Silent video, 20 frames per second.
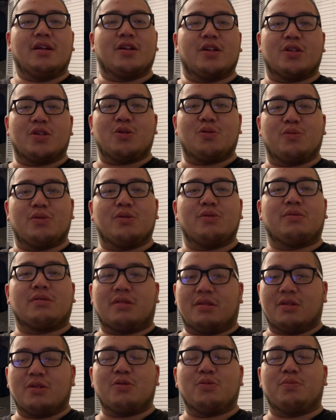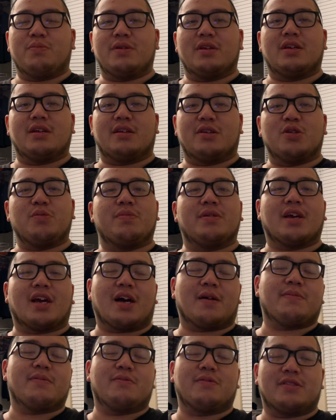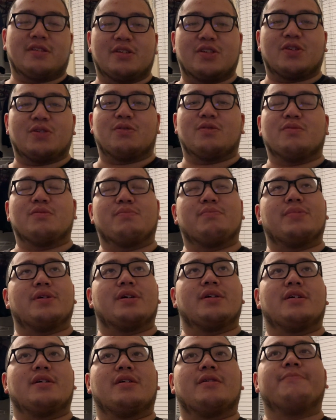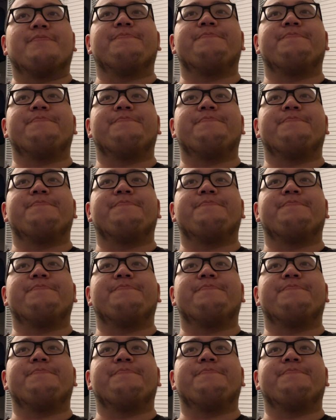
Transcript: you'd be happy with it too. But I